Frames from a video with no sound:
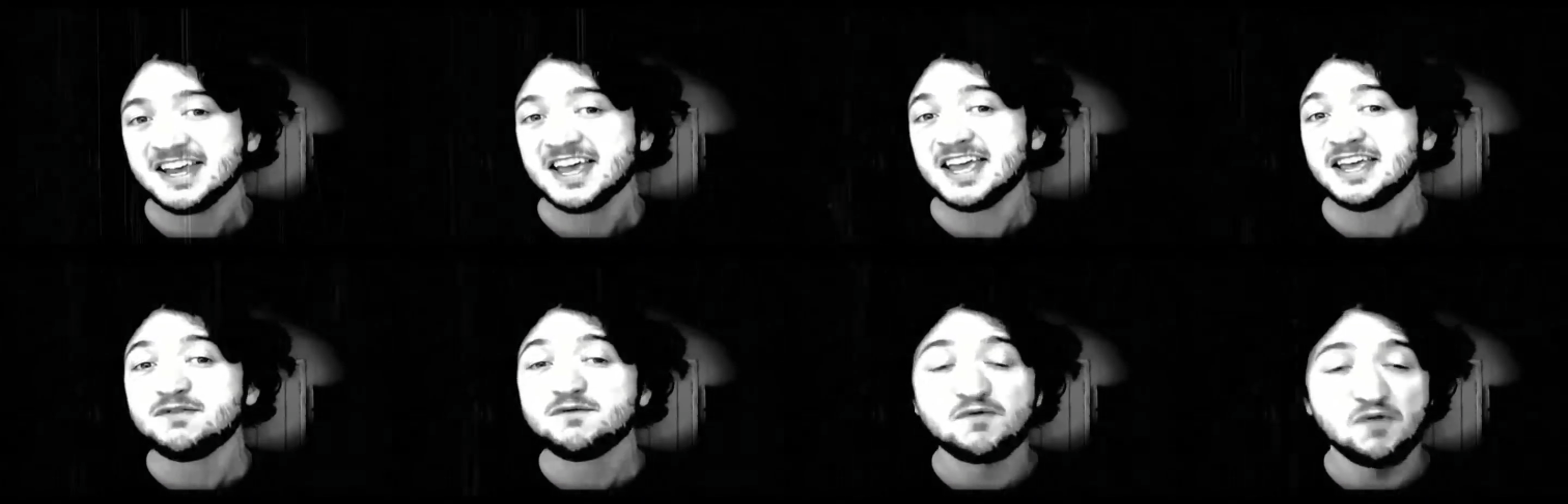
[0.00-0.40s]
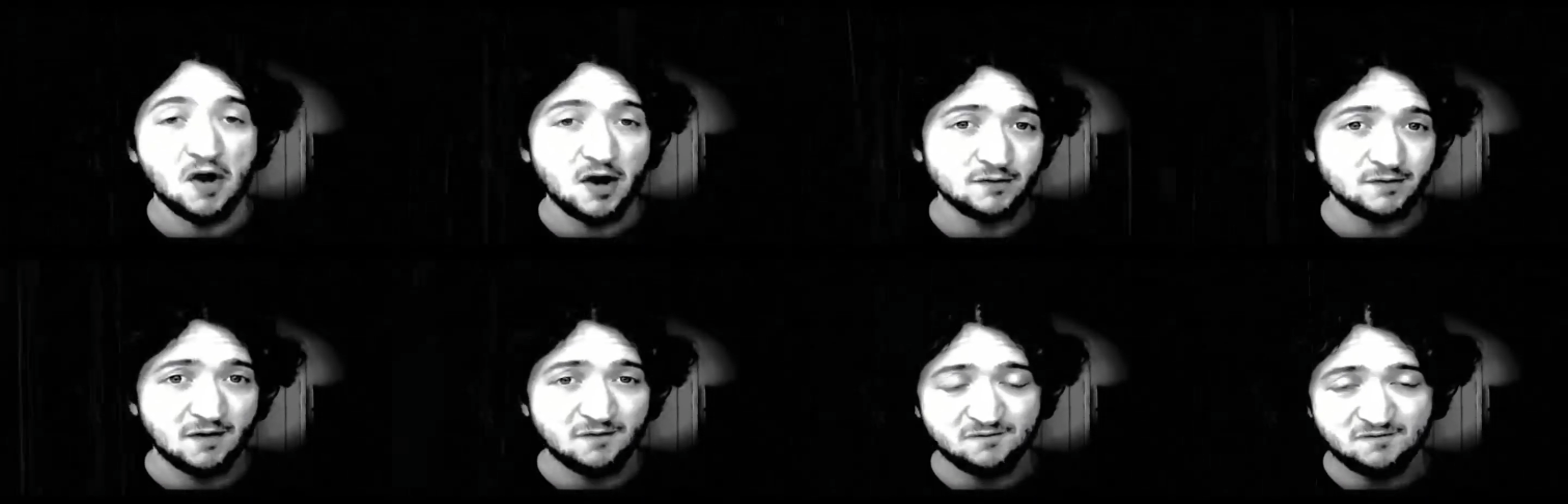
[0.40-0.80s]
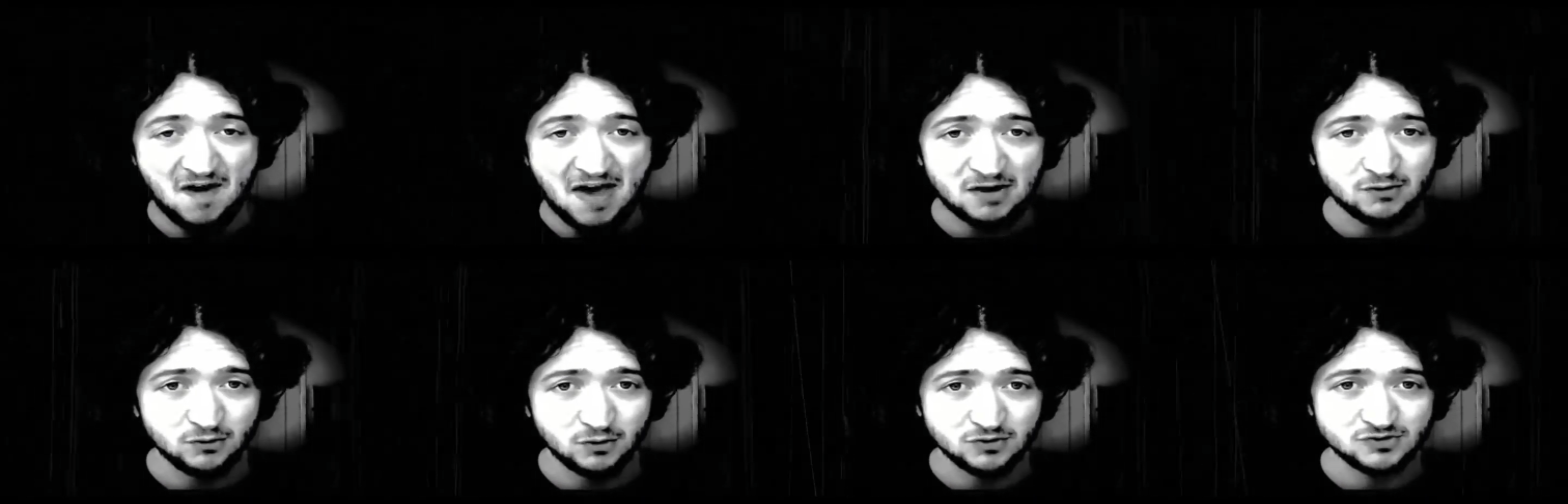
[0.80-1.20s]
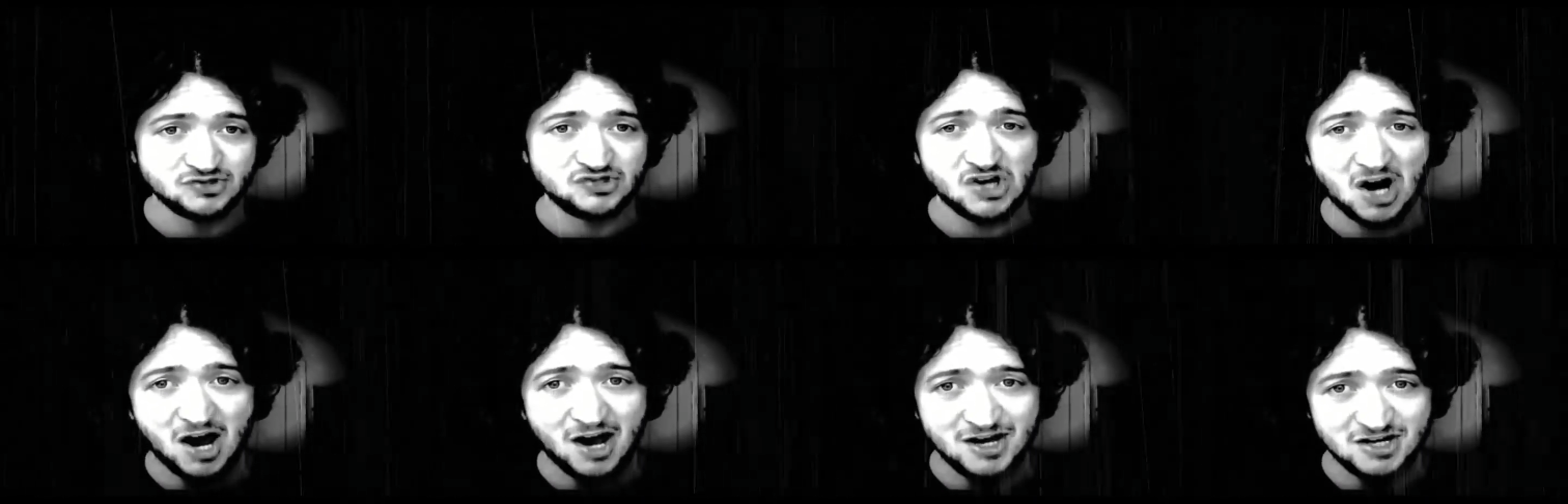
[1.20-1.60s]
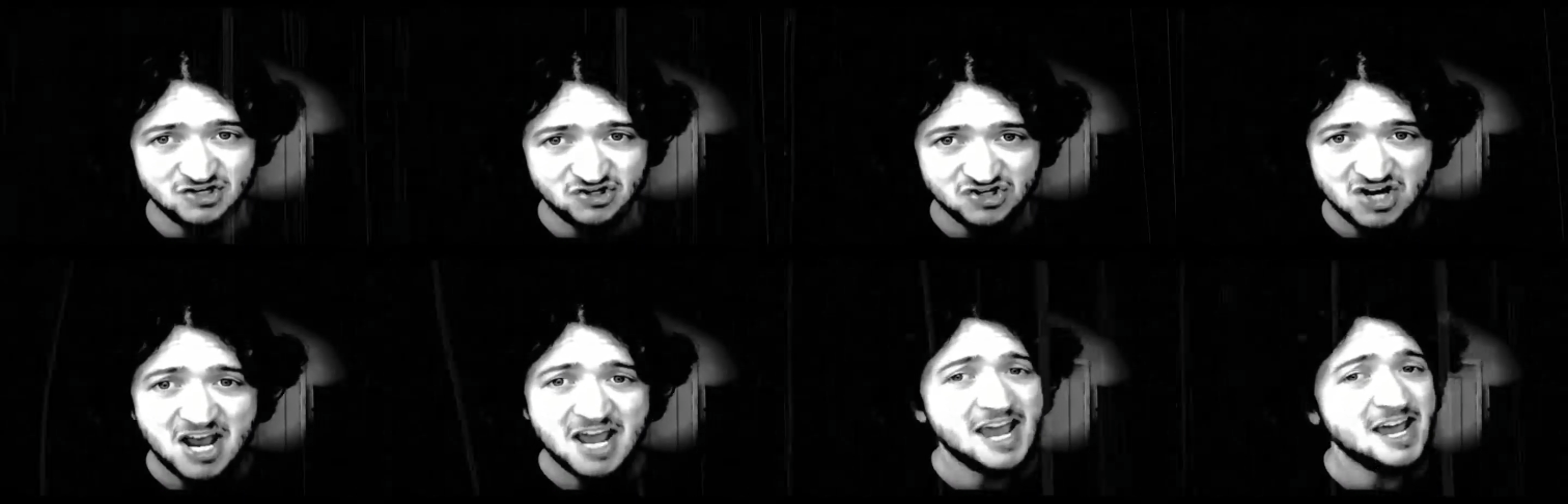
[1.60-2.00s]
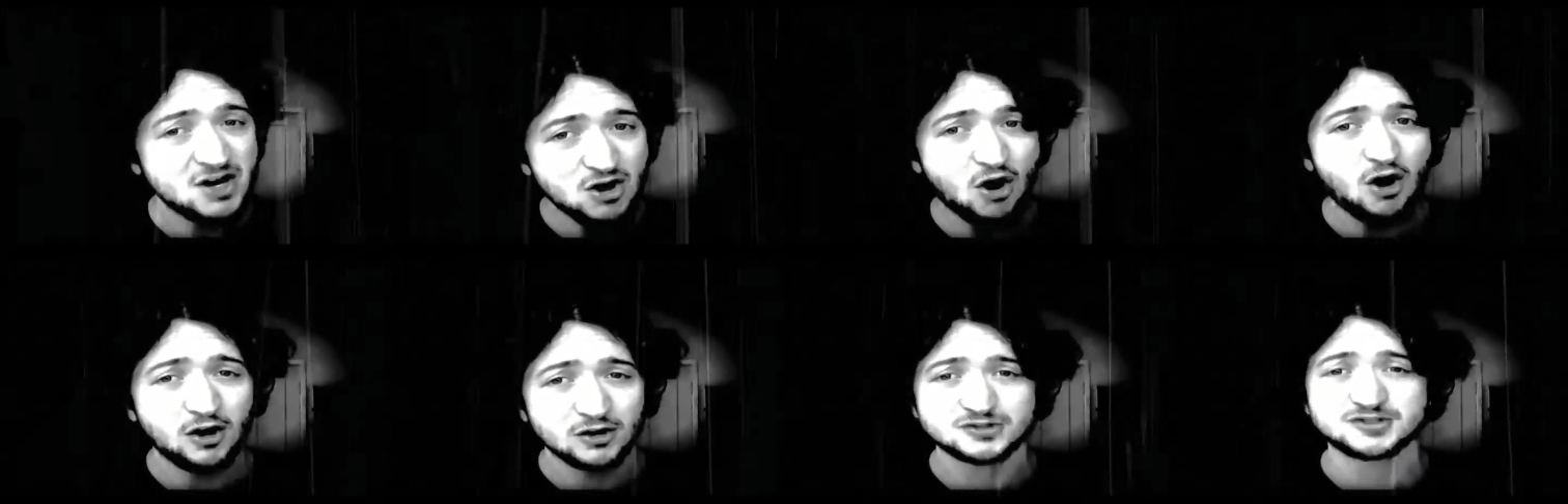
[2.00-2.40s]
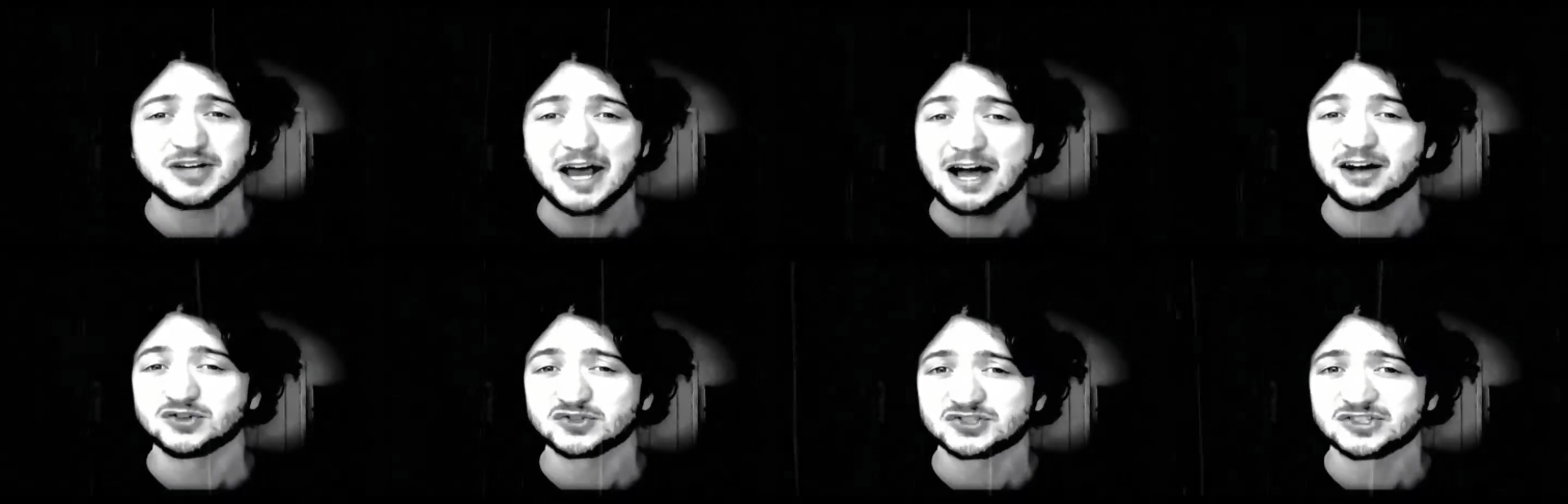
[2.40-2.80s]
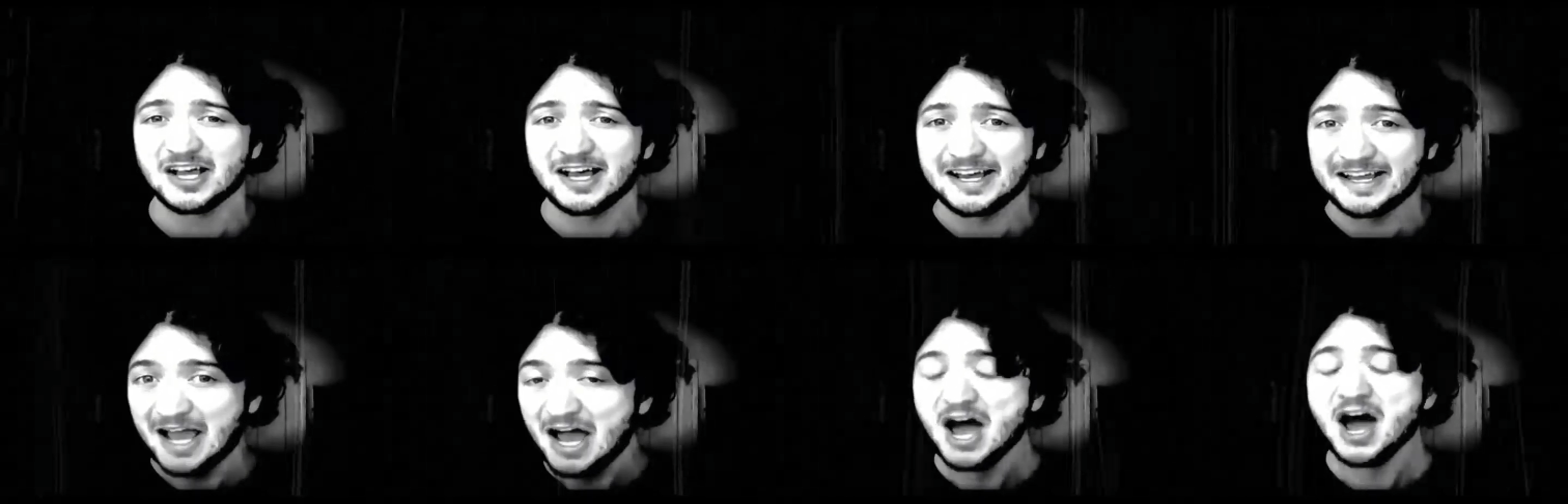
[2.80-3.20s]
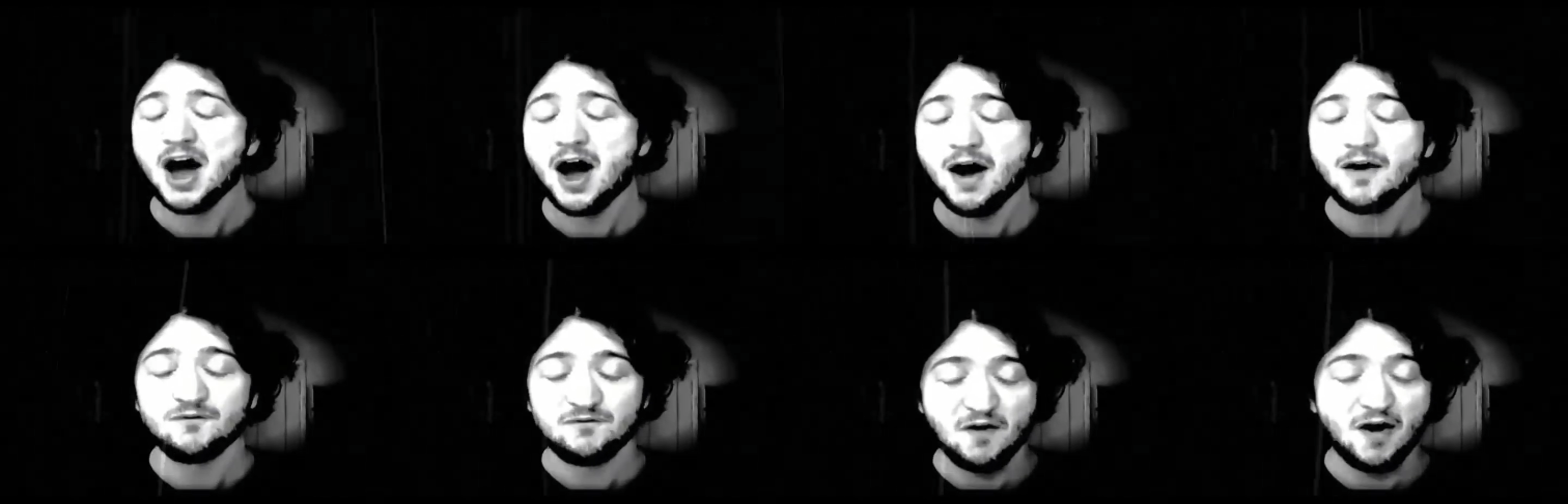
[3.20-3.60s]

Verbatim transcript: in front of a federal judge. It all sounds like a